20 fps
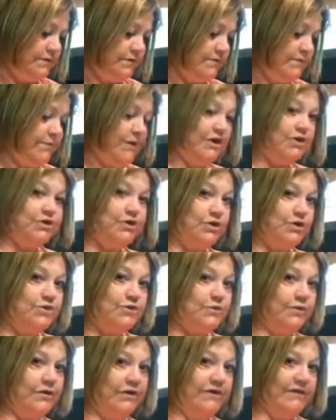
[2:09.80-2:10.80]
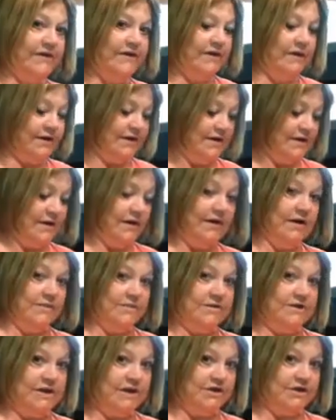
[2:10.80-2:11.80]
Make sure it's real vanilla, not
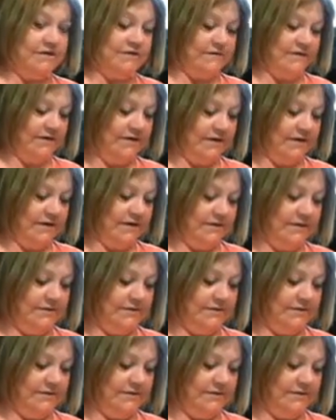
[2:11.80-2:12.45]
imitation vanilla.